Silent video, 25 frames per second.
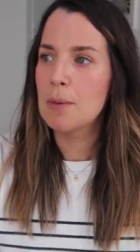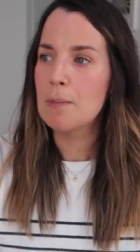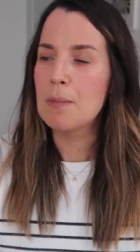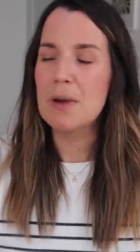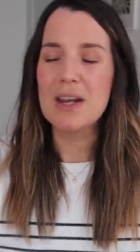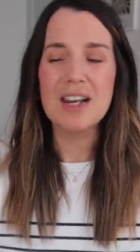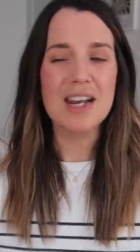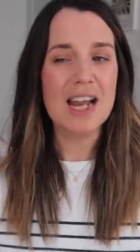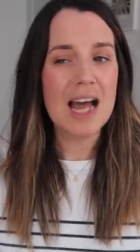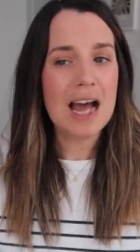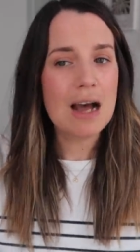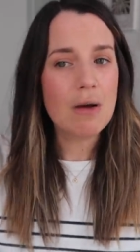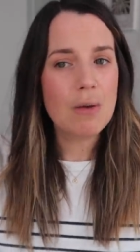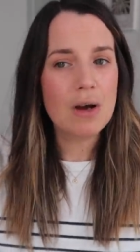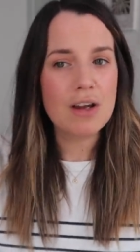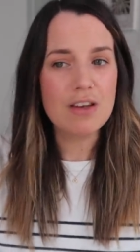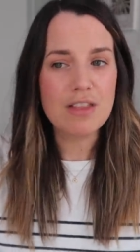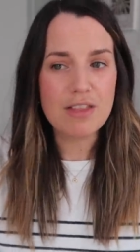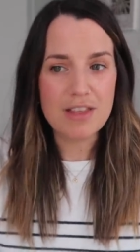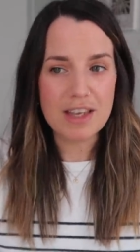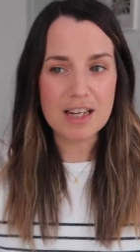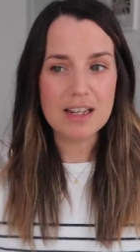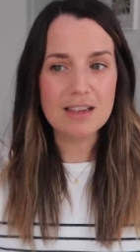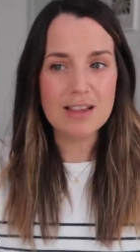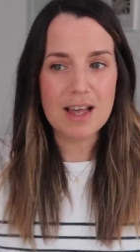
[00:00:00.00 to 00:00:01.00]
But now I
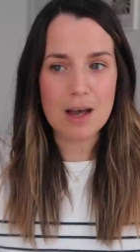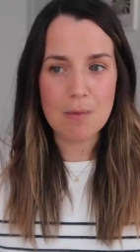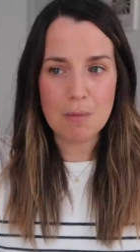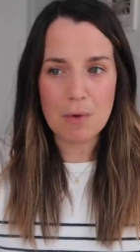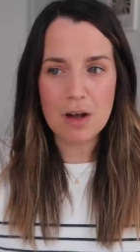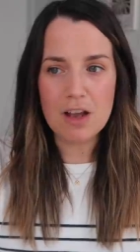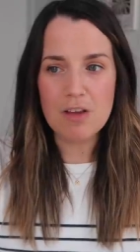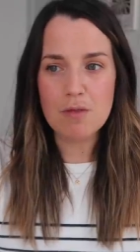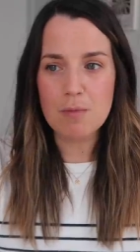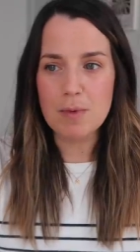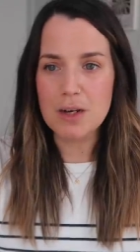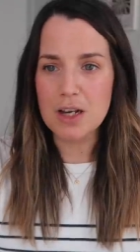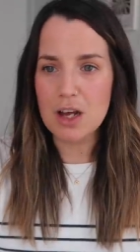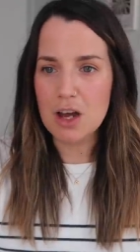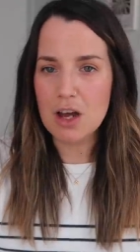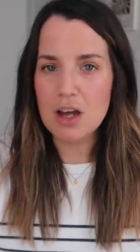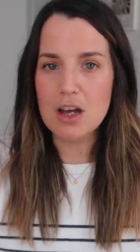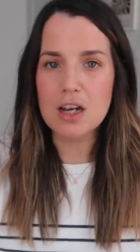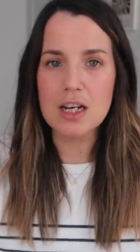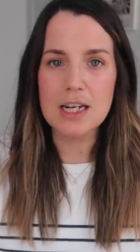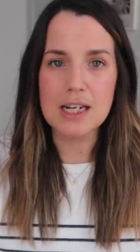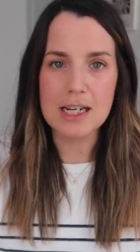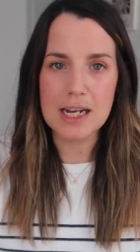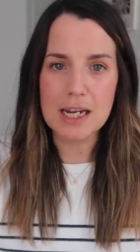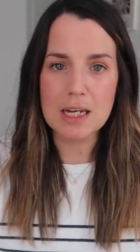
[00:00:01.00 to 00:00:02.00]
think that might have been
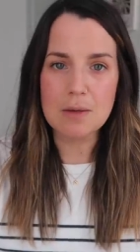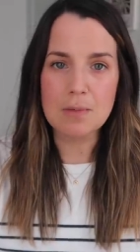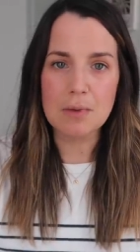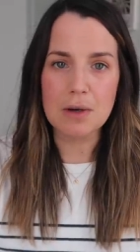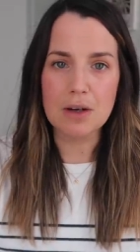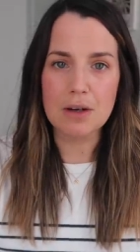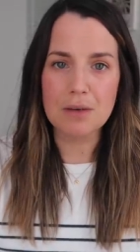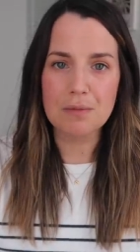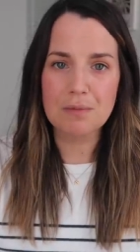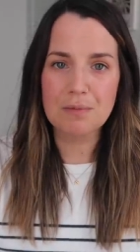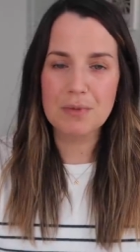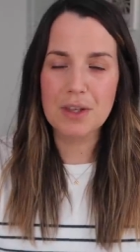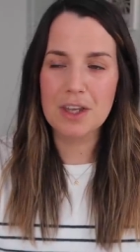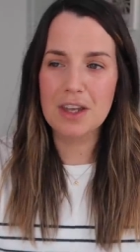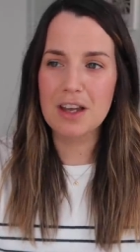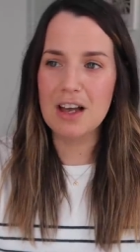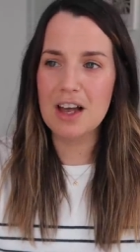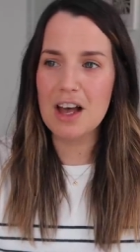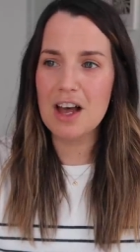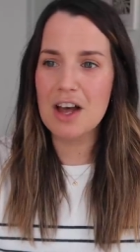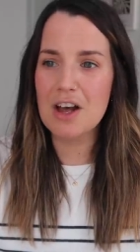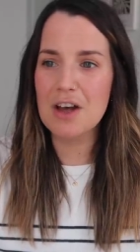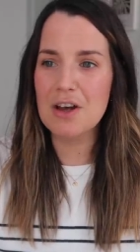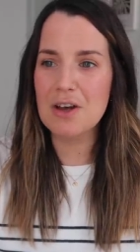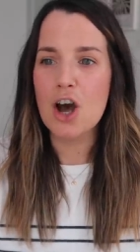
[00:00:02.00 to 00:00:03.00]
early labour.
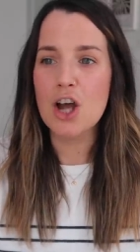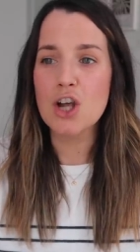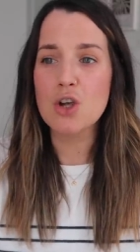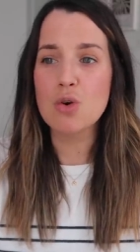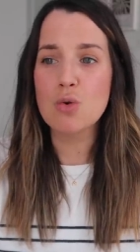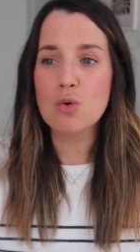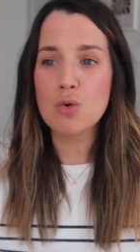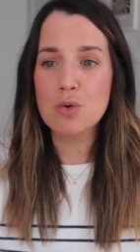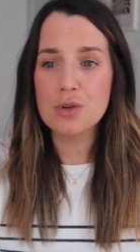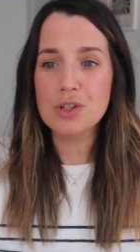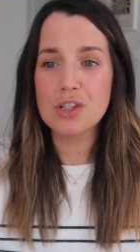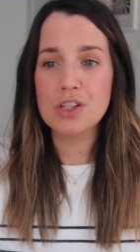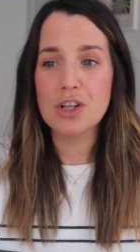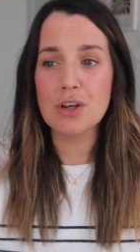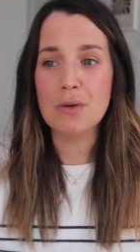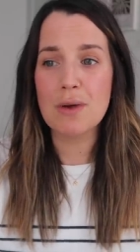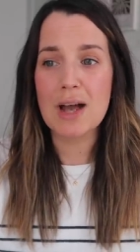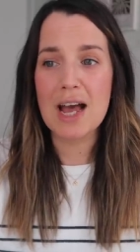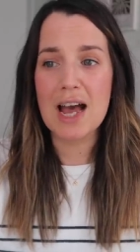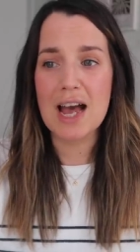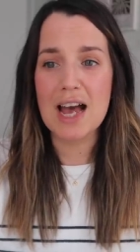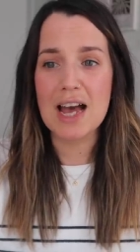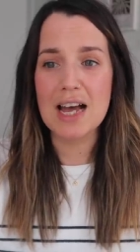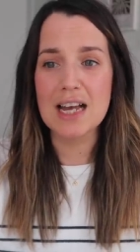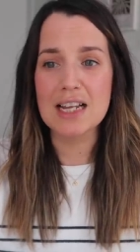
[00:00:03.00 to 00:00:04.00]
I also
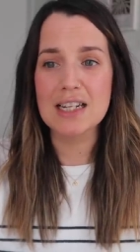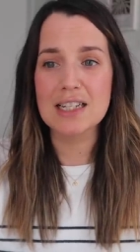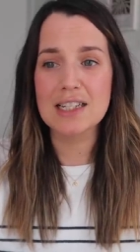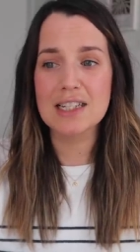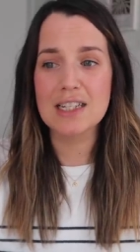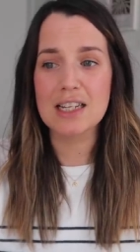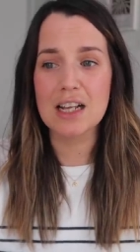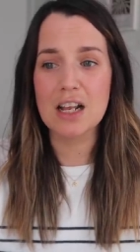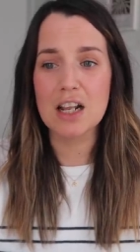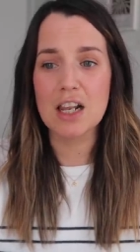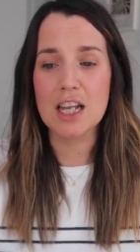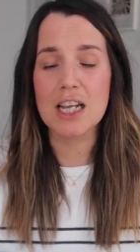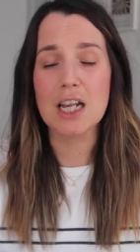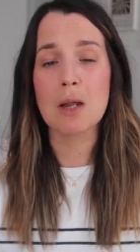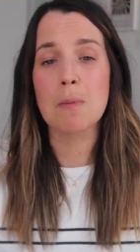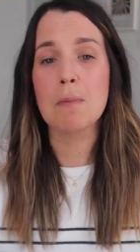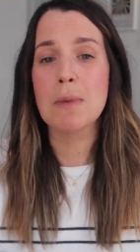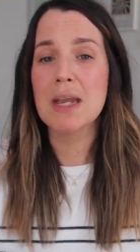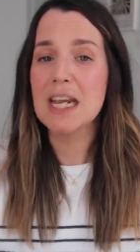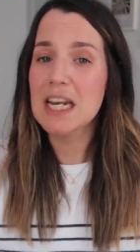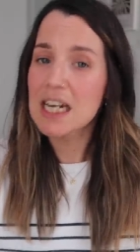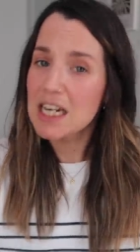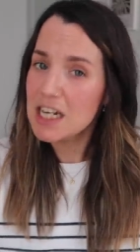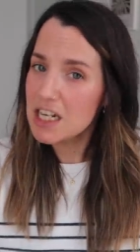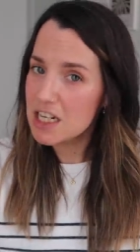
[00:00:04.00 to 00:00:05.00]
had like a
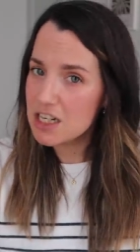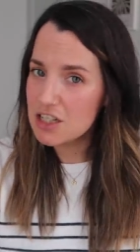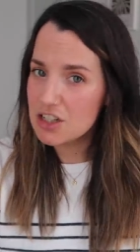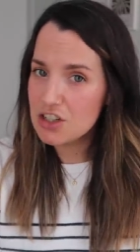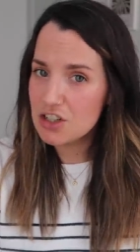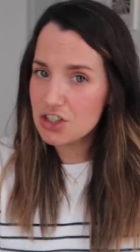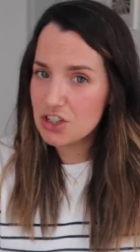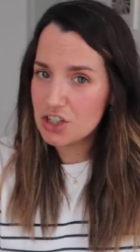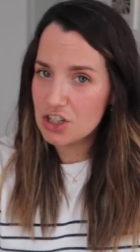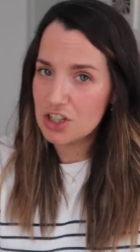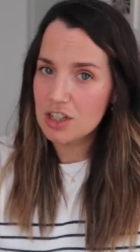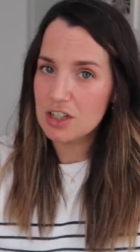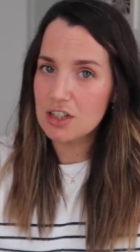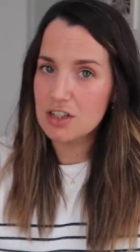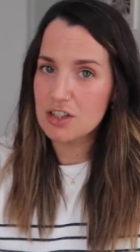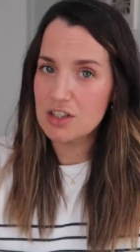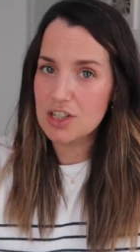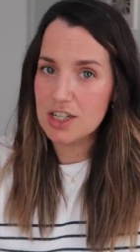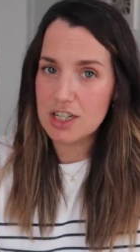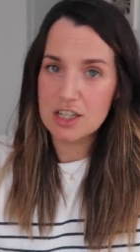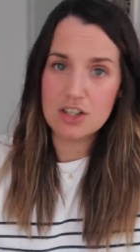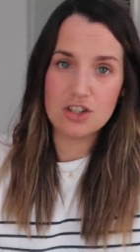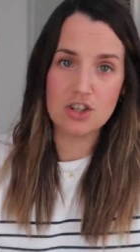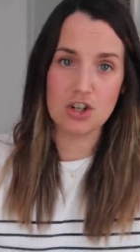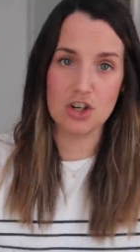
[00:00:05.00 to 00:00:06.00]
pinkish
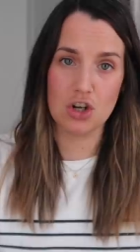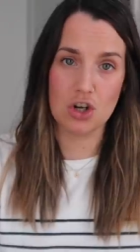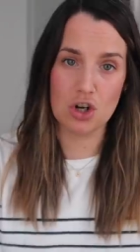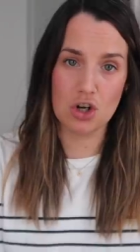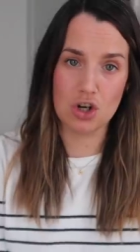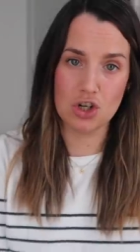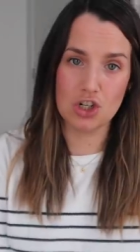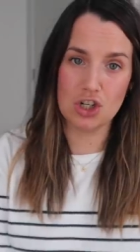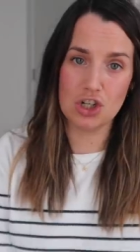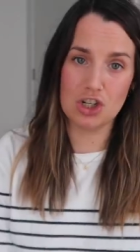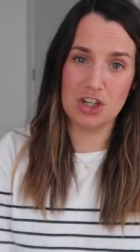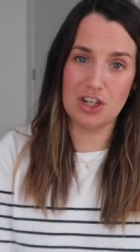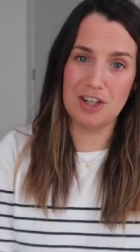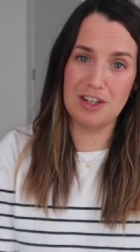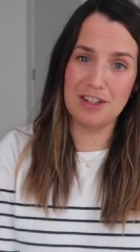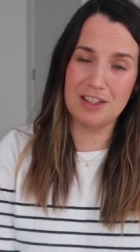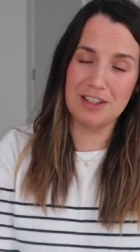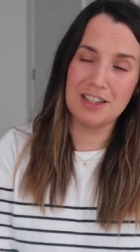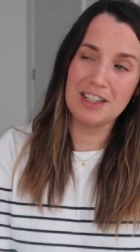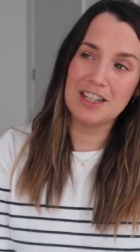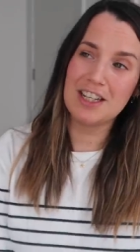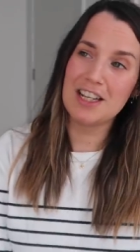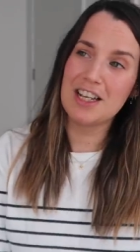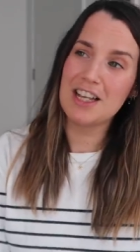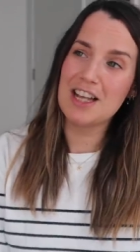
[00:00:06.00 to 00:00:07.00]
discharge
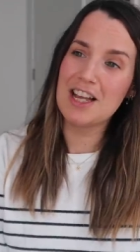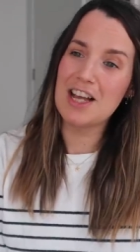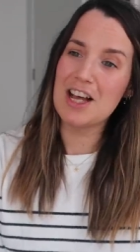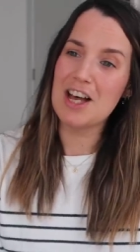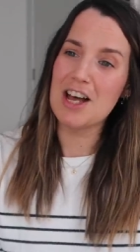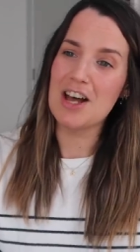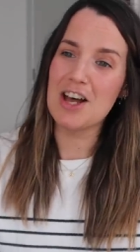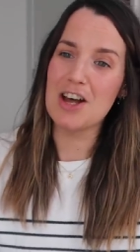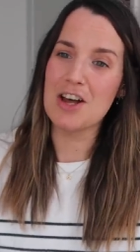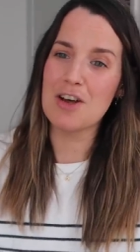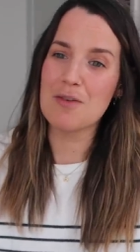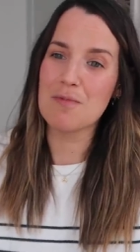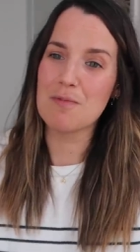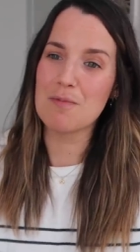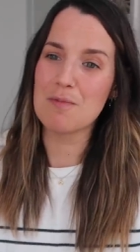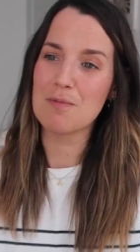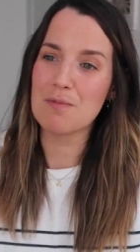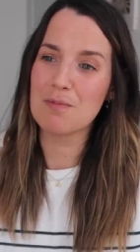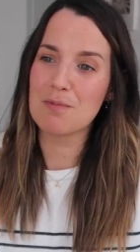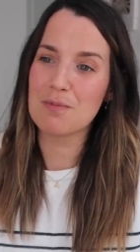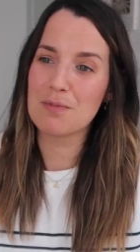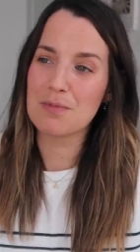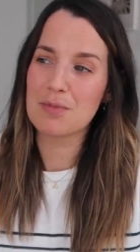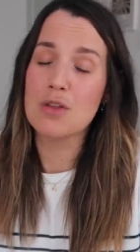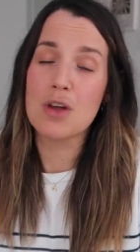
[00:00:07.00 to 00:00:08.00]

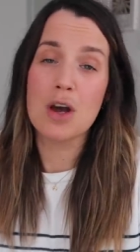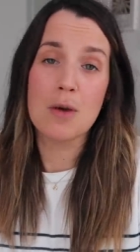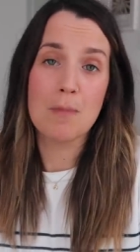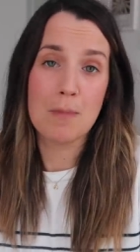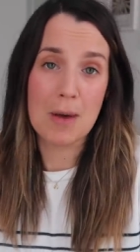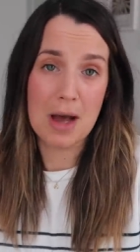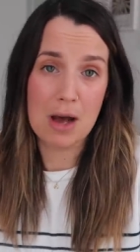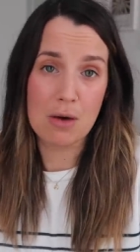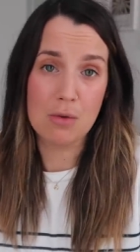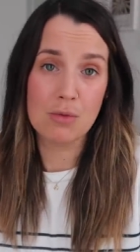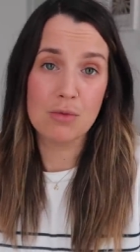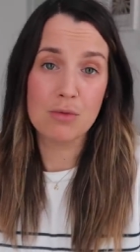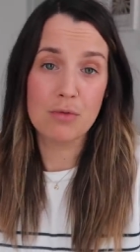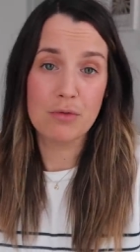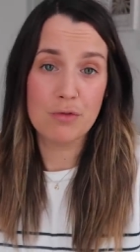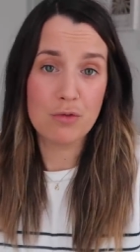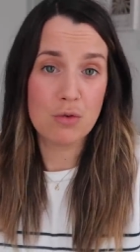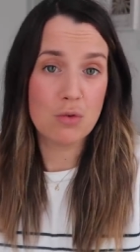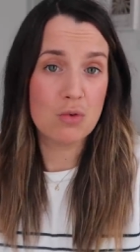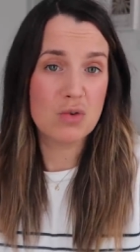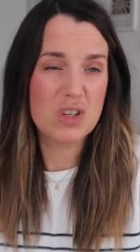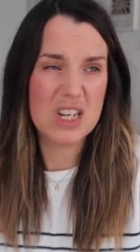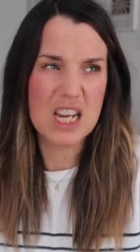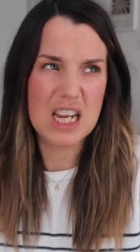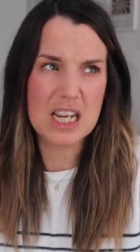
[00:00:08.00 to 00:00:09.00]
about
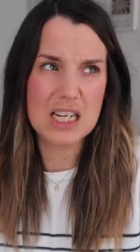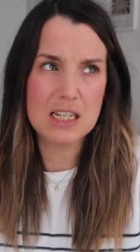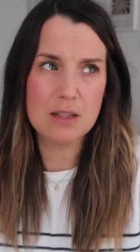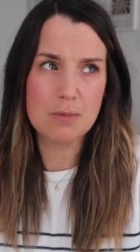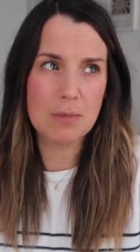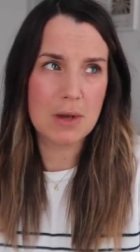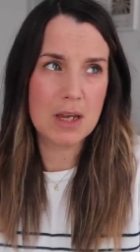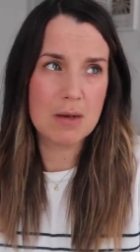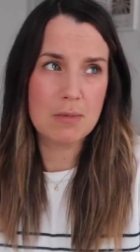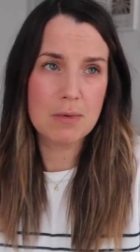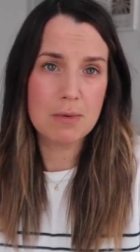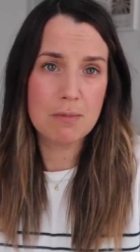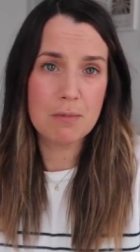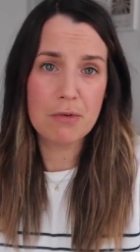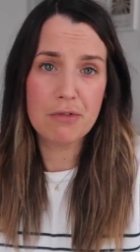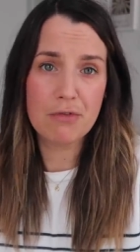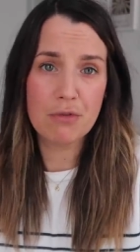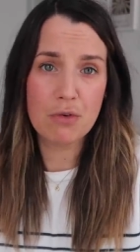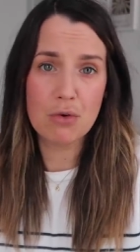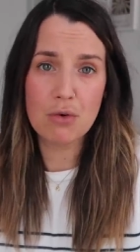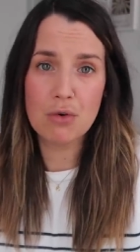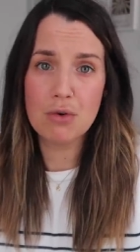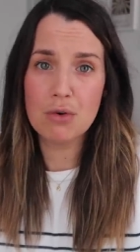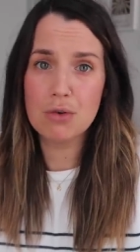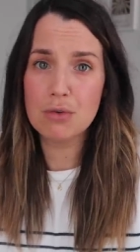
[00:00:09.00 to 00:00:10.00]
4 days maybe
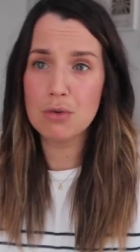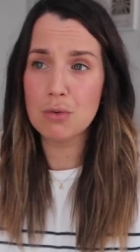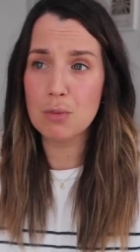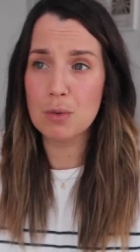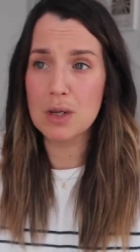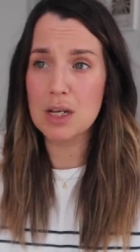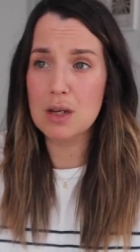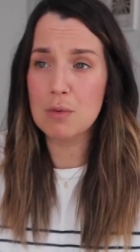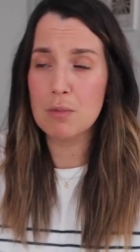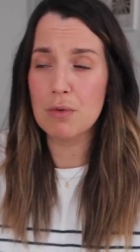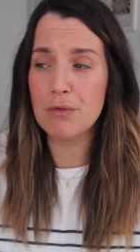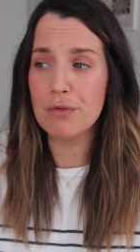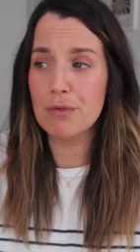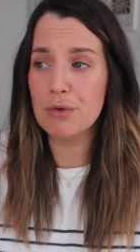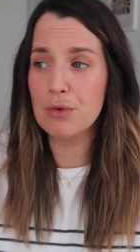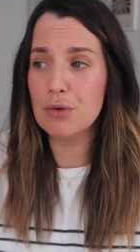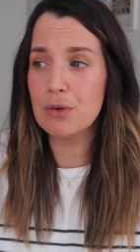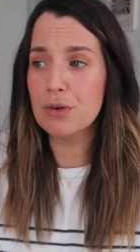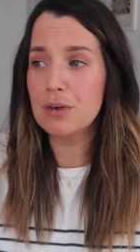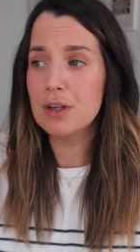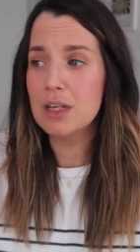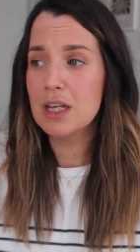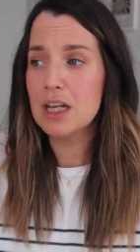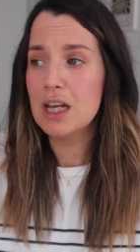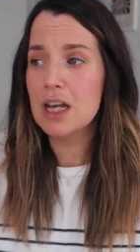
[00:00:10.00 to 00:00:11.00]
before, the week
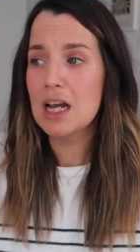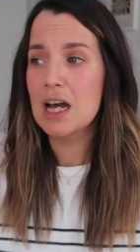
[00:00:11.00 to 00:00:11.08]
before.